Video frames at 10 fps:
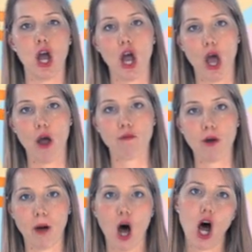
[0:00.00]

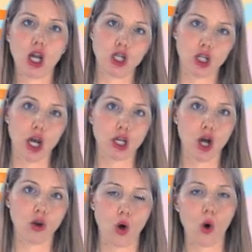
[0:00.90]
Everybody shake
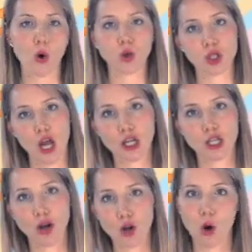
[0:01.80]
down low, shake
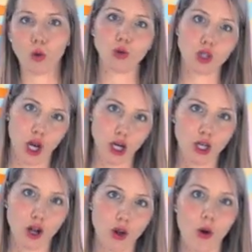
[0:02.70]
down low, shake
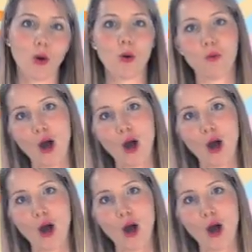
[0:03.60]
down low.